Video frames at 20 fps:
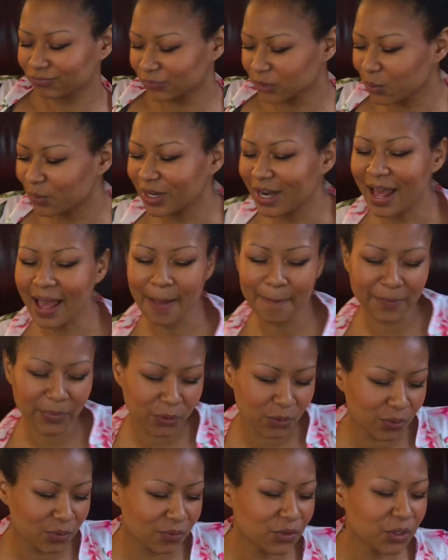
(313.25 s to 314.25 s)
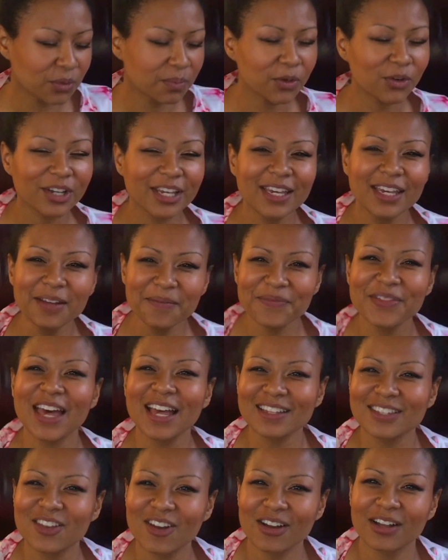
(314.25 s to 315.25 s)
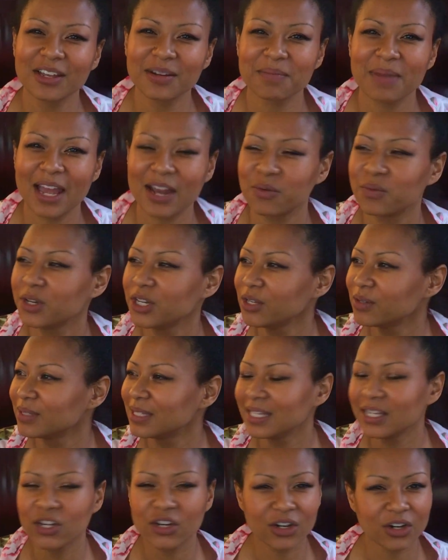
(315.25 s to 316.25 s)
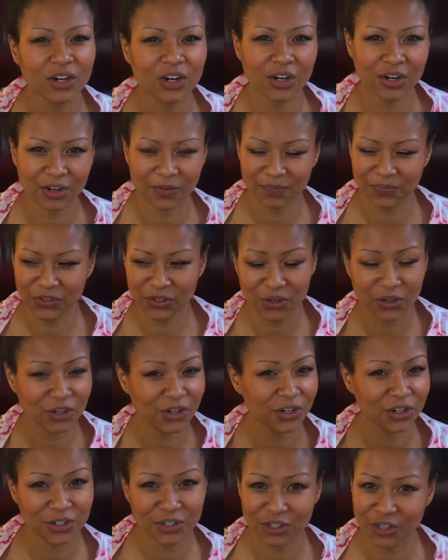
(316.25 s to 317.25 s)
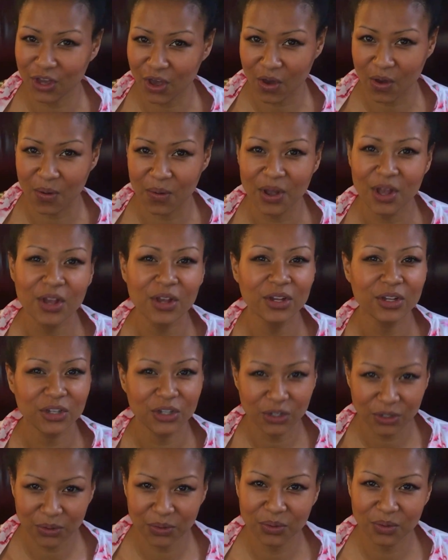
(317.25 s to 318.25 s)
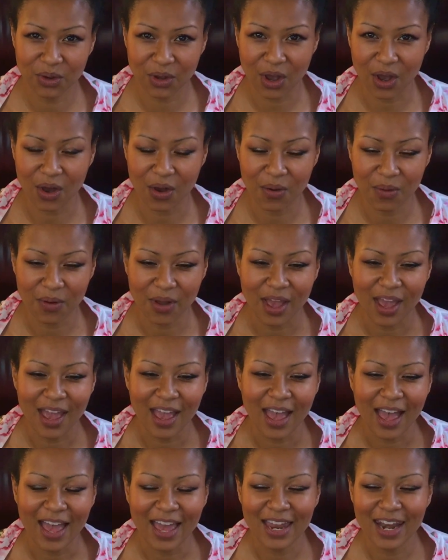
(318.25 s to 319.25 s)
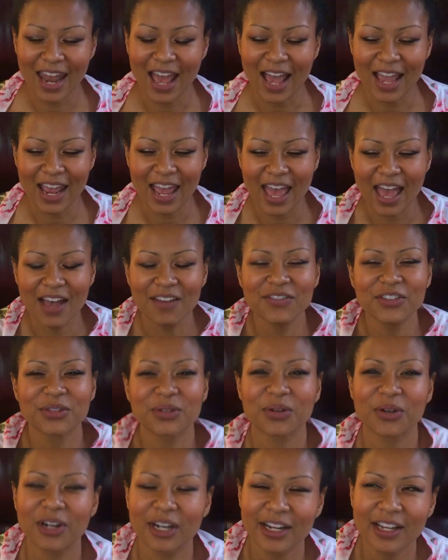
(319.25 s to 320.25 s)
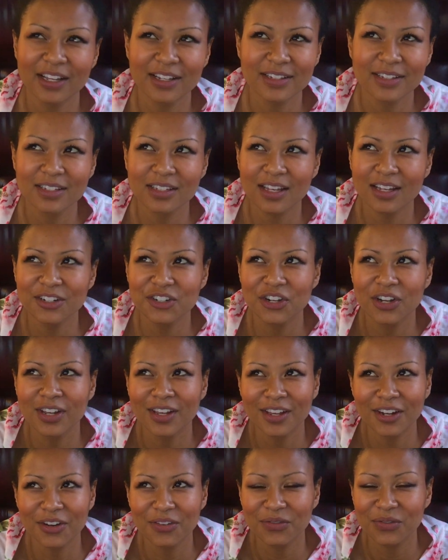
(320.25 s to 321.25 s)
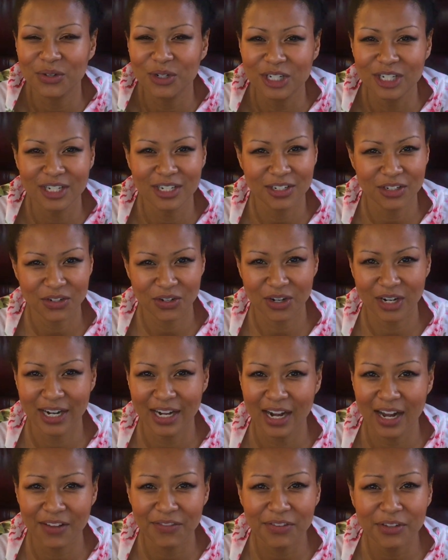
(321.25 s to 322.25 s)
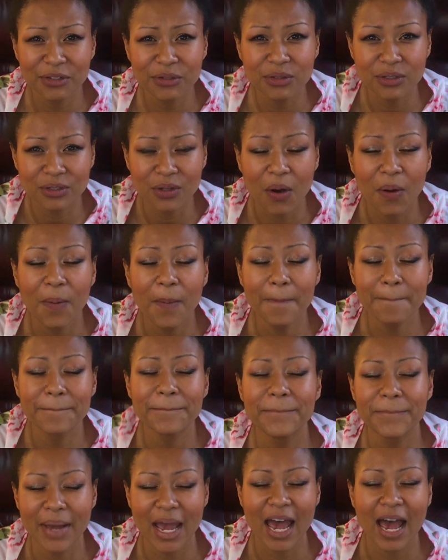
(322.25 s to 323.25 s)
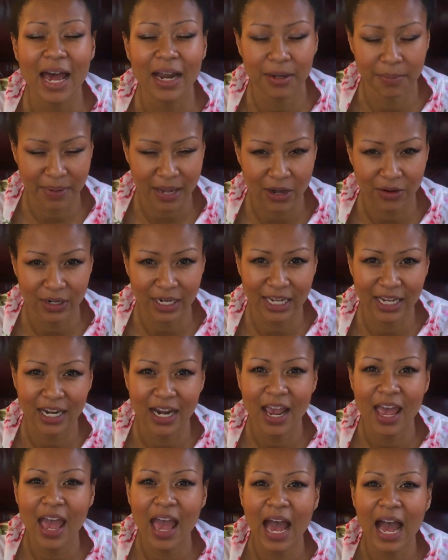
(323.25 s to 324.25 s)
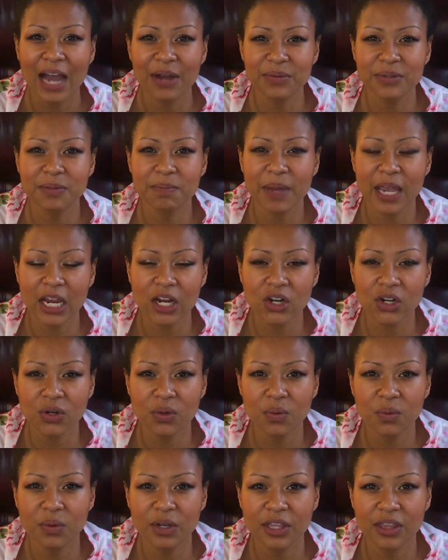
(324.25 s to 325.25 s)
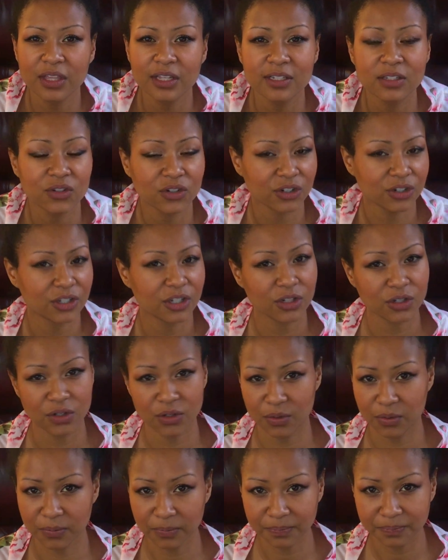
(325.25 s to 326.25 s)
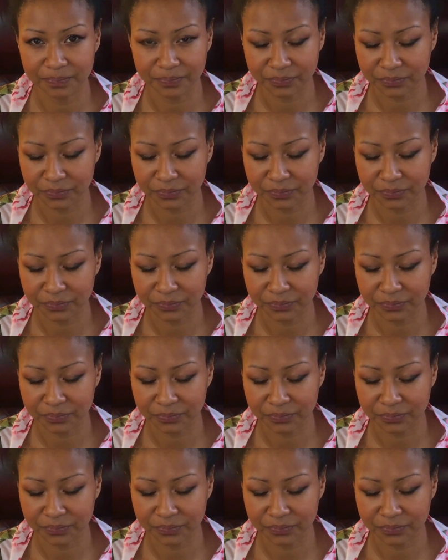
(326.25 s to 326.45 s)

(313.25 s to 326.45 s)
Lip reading: When I move, you move. Keep that song in mind. When you see your nurse go, you go. And I have a story. It's such an unfortunate story, and I feel so bad about it. I was paired with this nursing student,